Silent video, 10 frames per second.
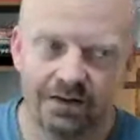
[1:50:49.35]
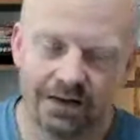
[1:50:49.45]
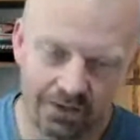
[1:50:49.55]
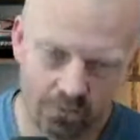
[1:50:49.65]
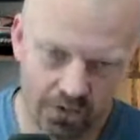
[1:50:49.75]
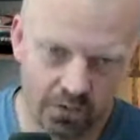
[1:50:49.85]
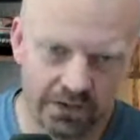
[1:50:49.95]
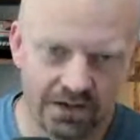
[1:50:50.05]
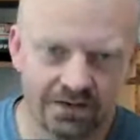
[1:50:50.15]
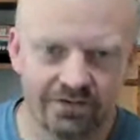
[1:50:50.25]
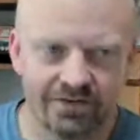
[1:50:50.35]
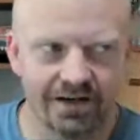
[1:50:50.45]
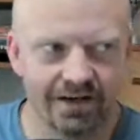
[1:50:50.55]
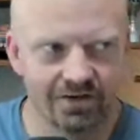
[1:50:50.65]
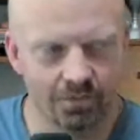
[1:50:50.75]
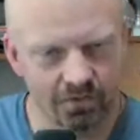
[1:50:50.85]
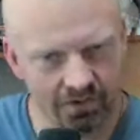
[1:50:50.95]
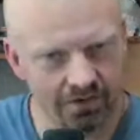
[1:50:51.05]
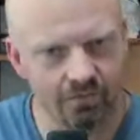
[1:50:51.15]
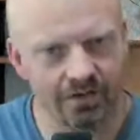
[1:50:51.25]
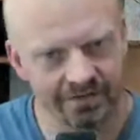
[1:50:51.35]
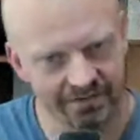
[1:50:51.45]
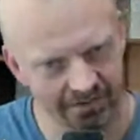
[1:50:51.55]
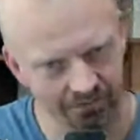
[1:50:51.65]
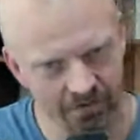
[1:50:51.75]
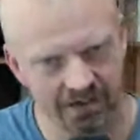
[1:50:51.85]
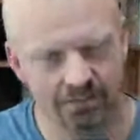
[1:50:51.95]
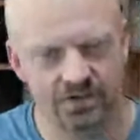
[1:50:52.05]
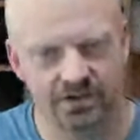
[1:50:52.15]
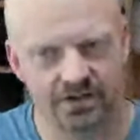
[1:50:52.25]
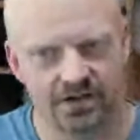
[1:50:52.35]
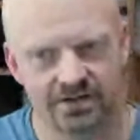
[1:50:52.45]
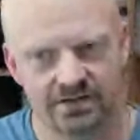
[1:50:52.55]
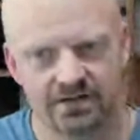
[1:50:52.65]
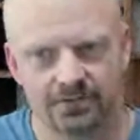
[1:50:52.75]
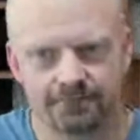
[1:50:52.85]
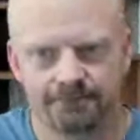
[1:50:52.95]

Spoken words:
And what do we think there's the connector between there? Well, it's liver damage and toxicity.